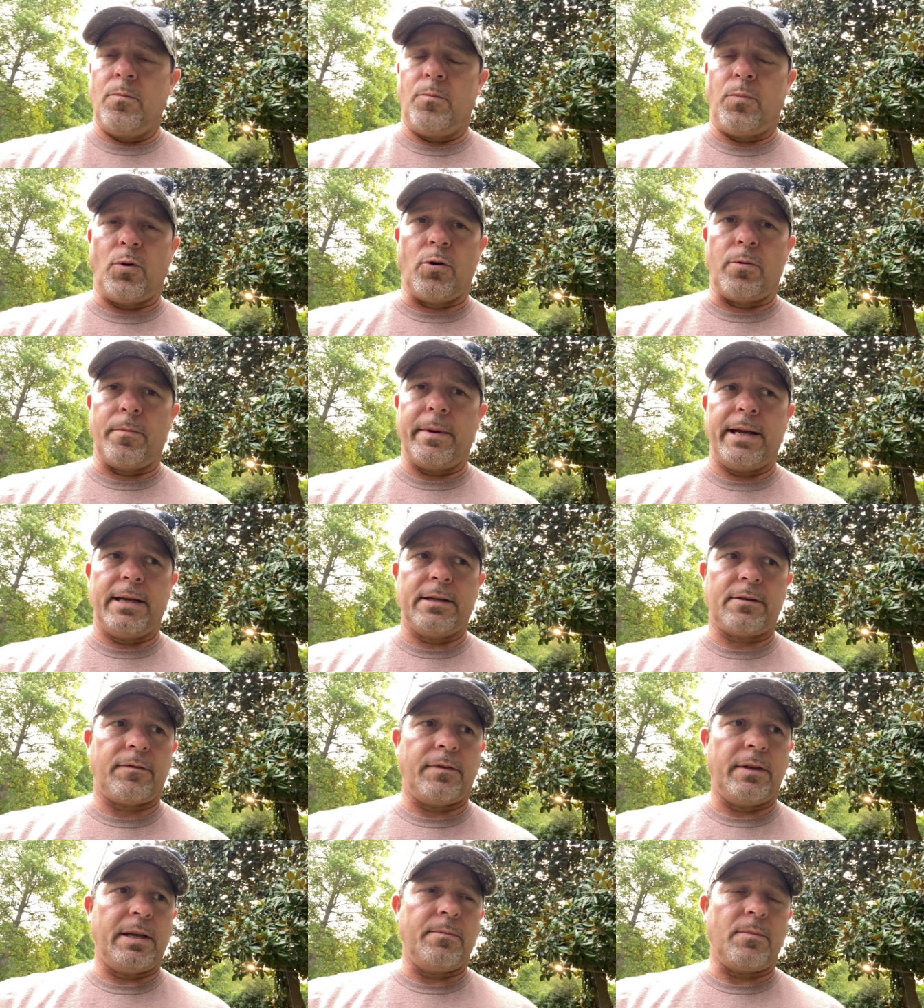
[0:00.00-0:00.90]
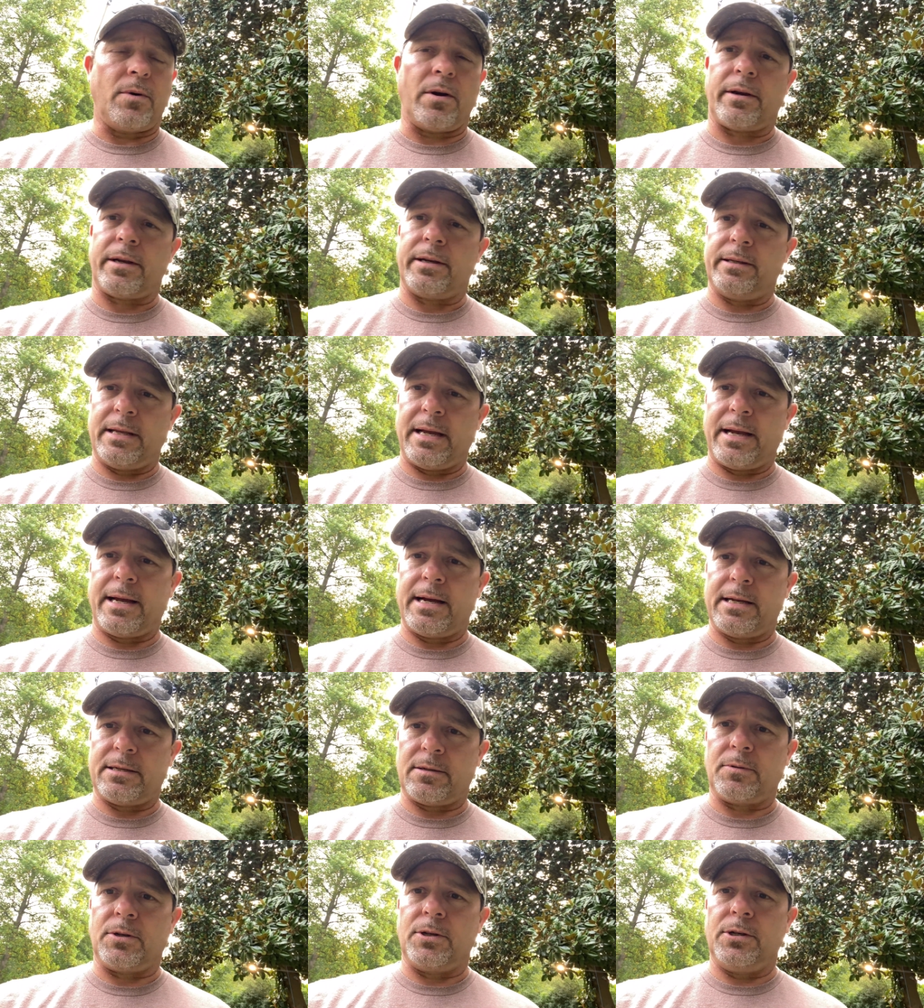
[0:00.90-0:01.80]
Poorman's Flea Market. They
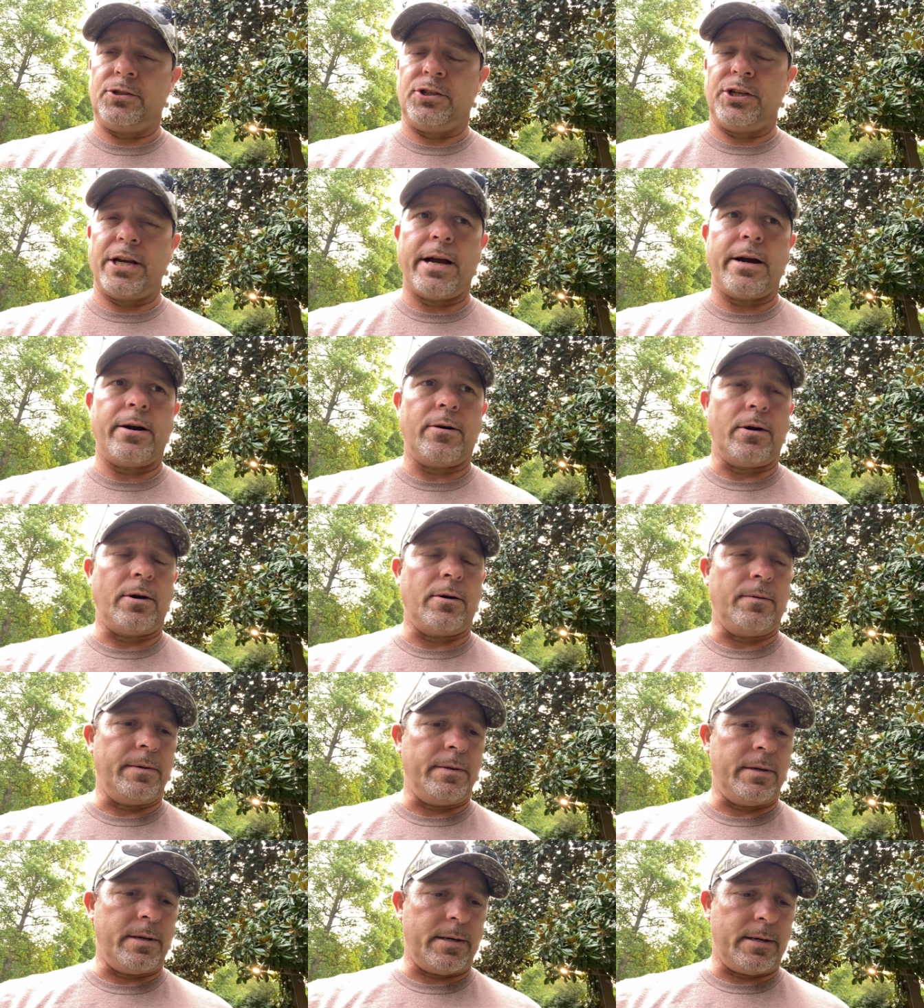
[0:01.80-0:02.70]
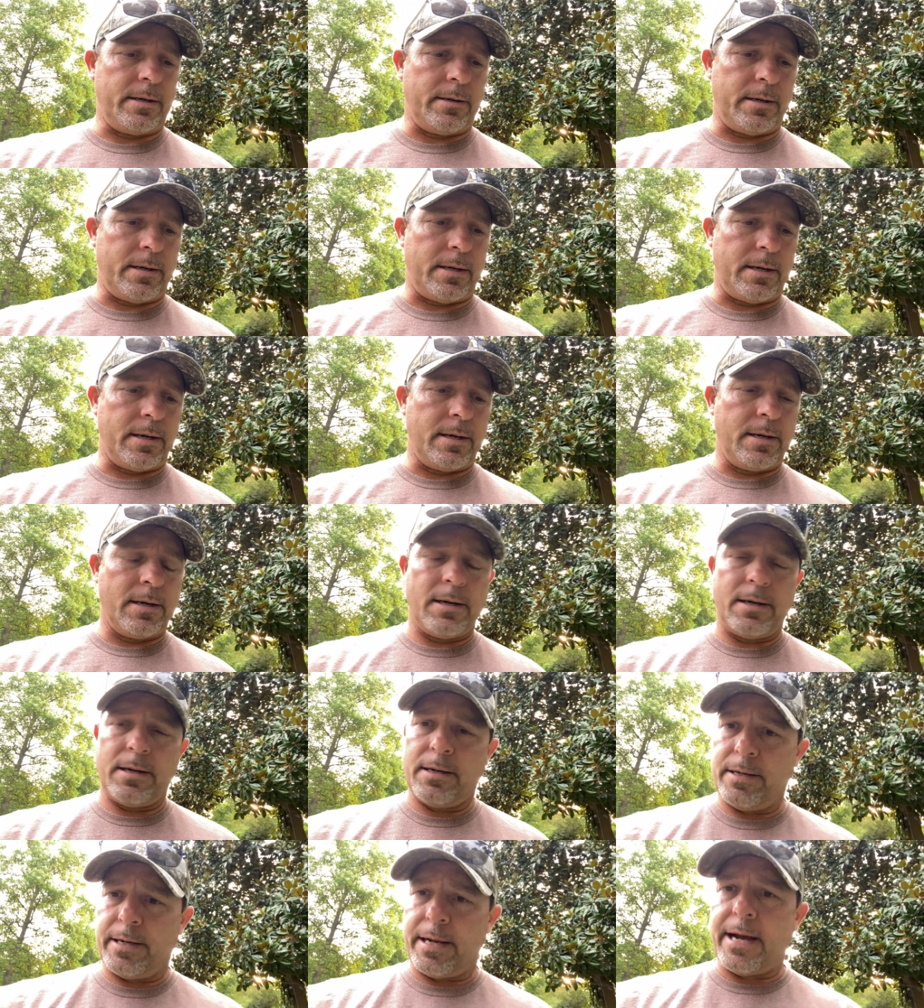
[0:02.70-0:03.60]
got some good chow over there. Uh,
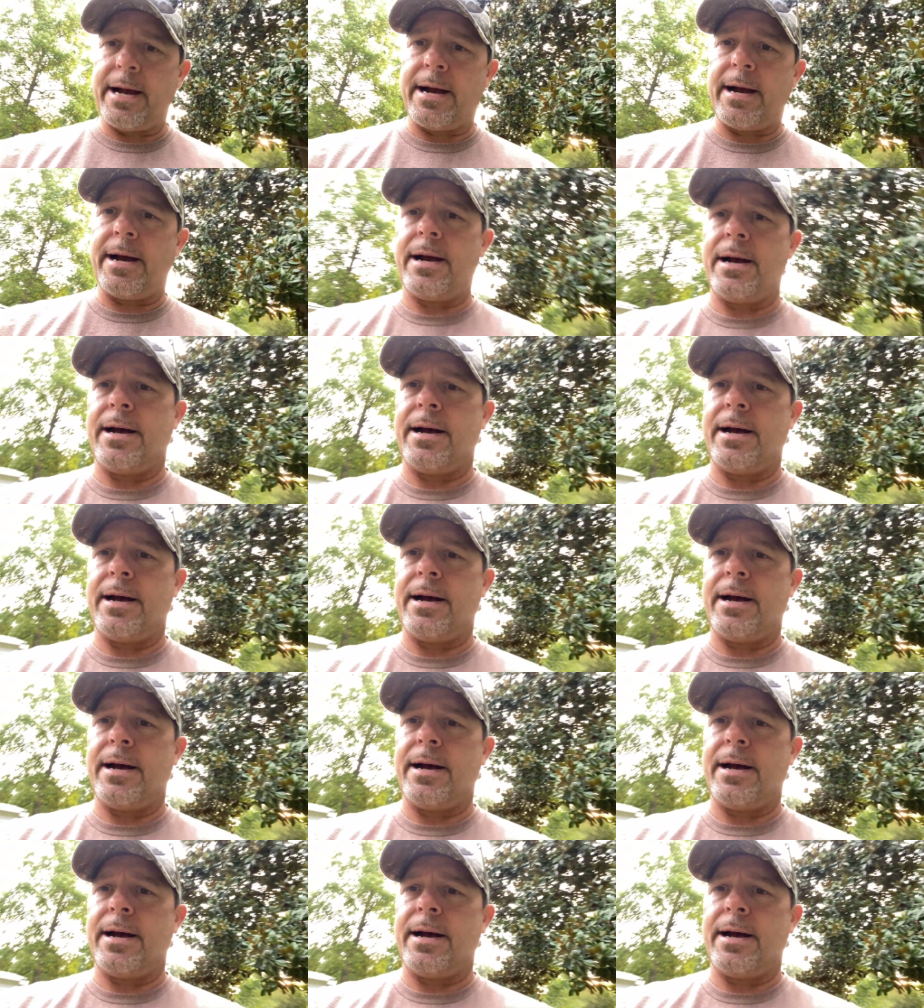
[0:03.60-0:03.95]
yeah.